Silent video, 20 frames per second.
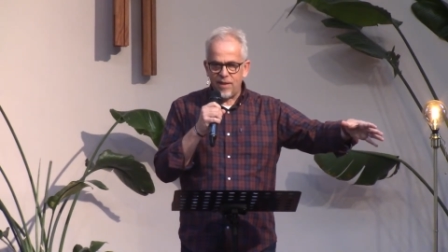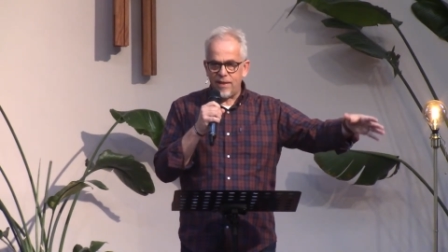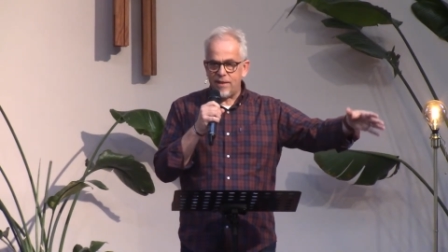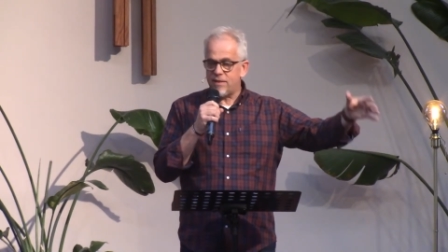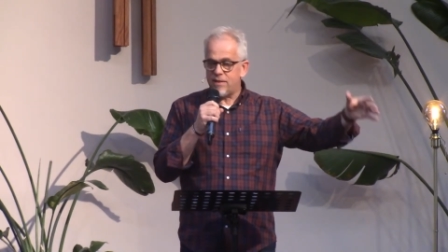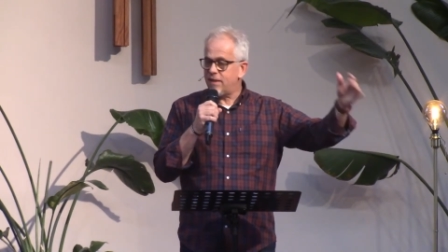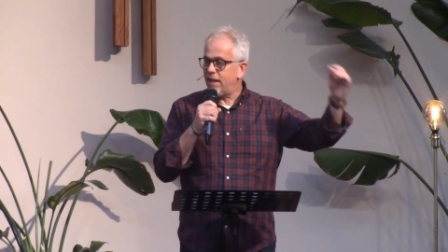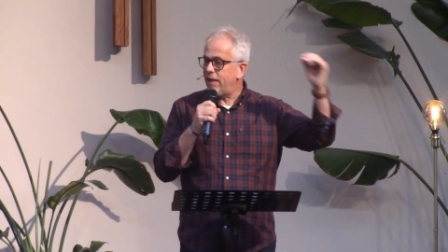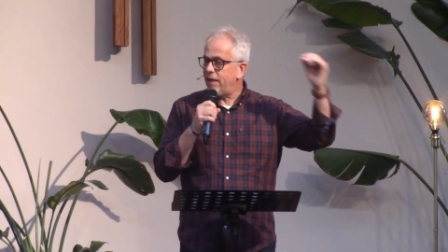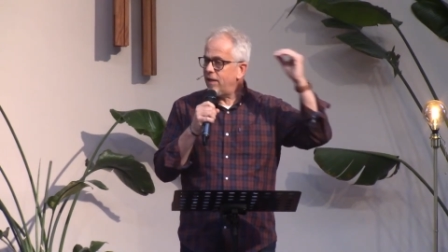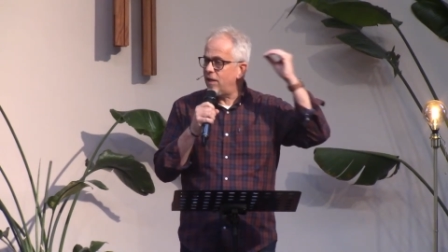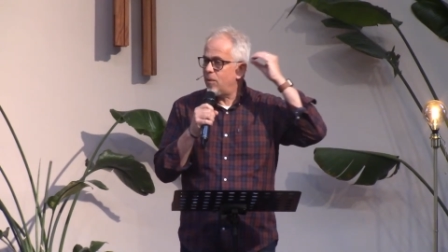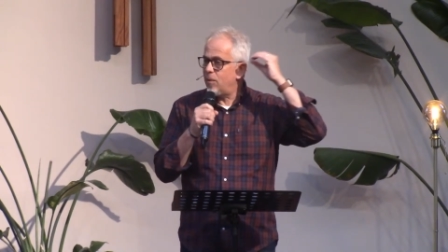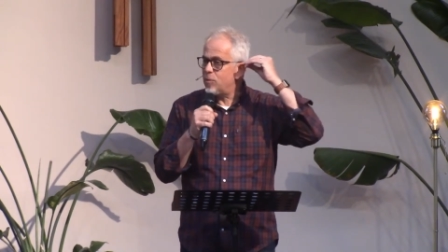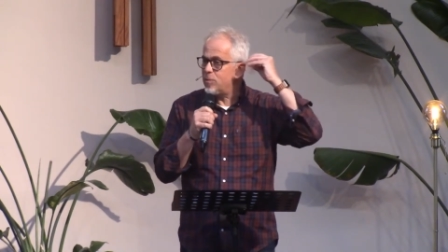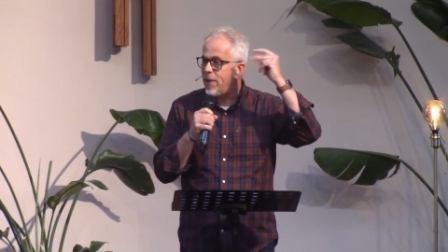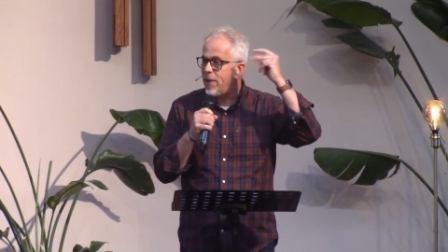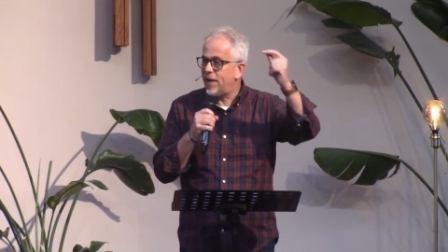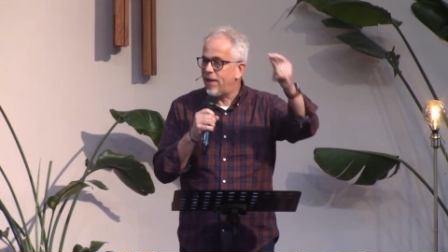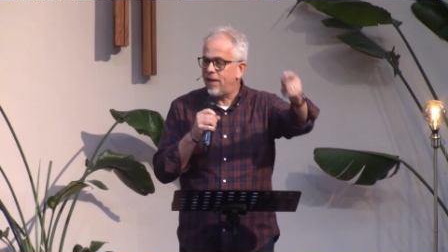then Satan
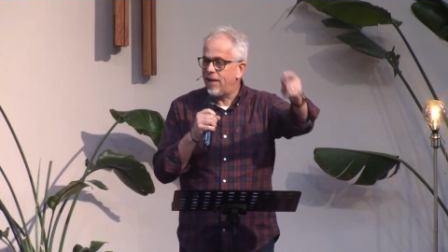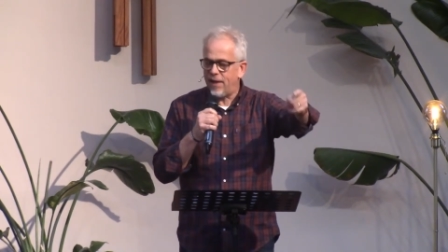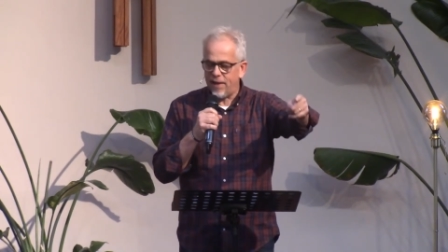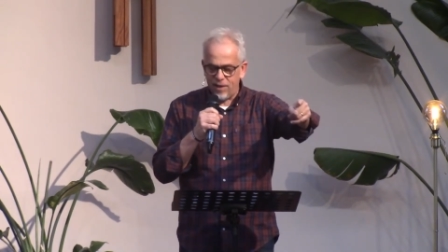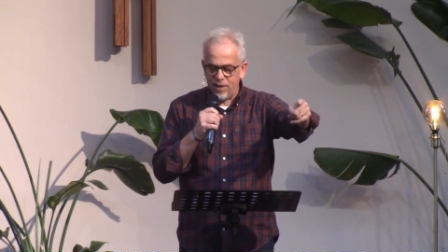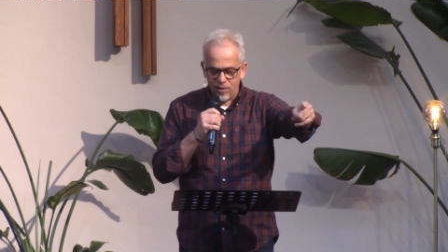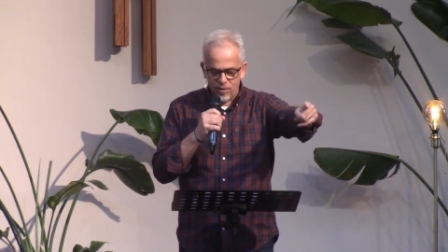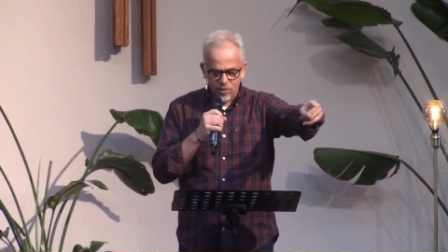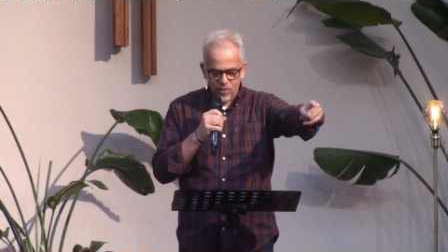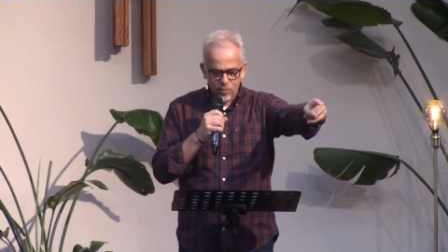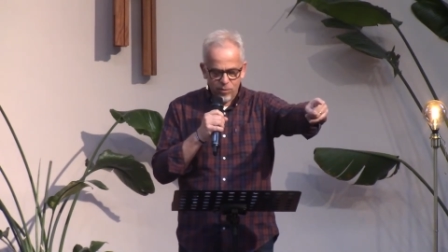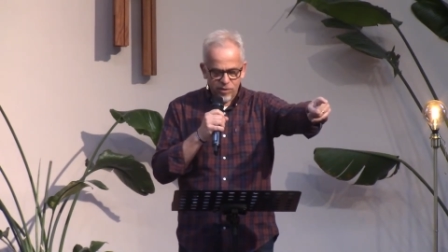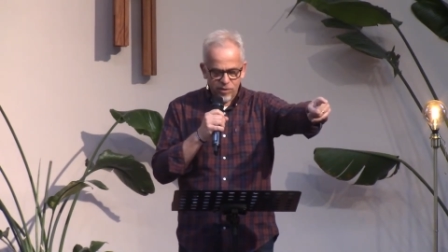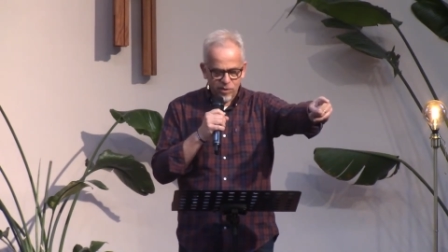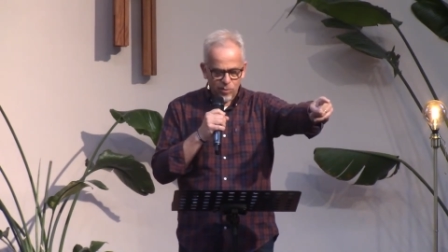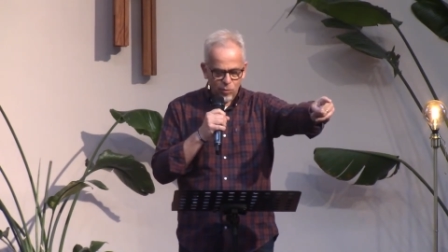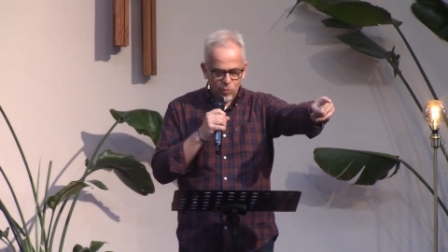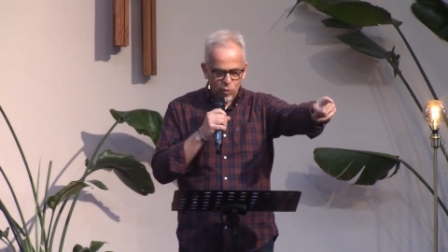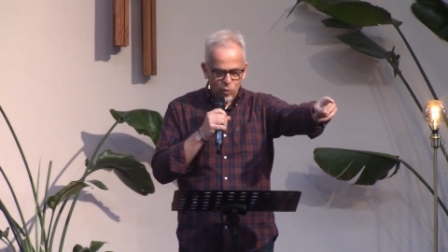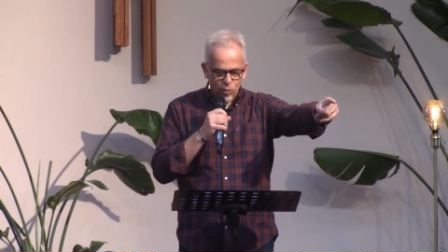comes back again with
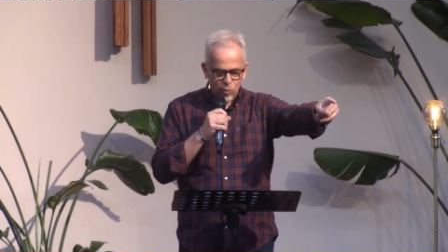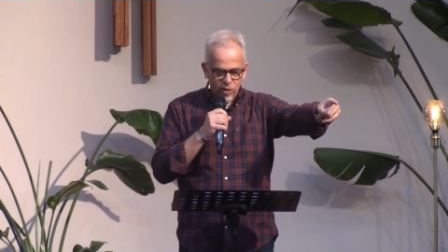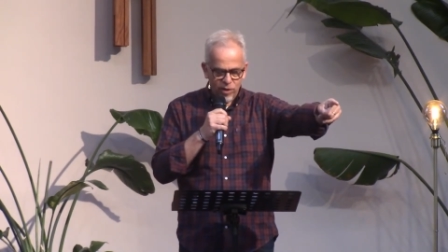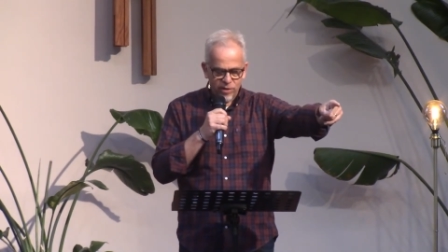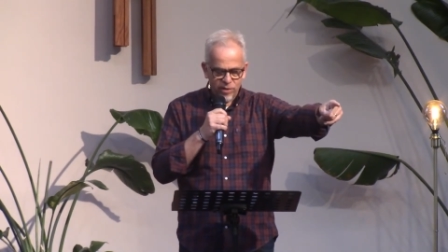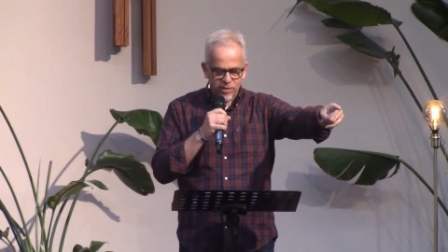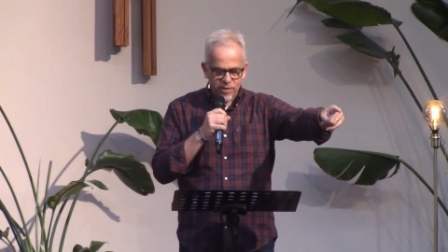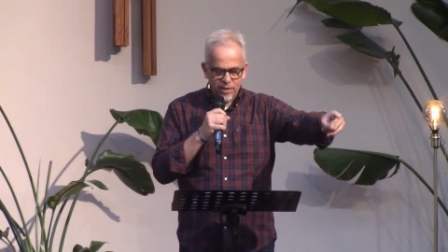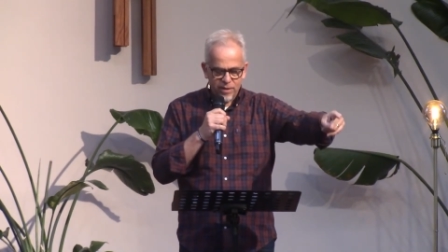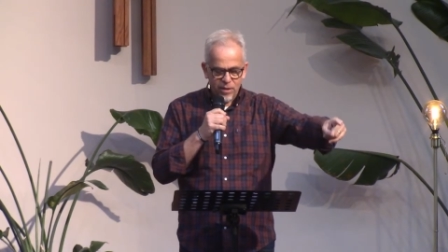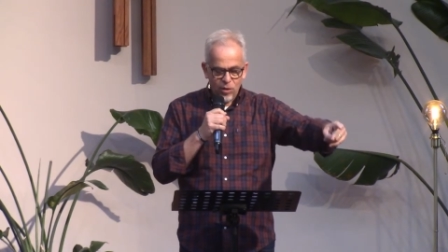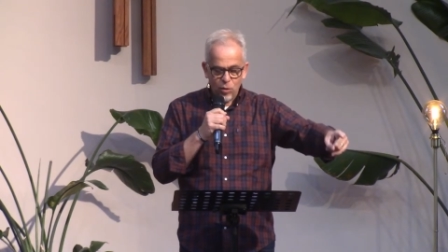some more words.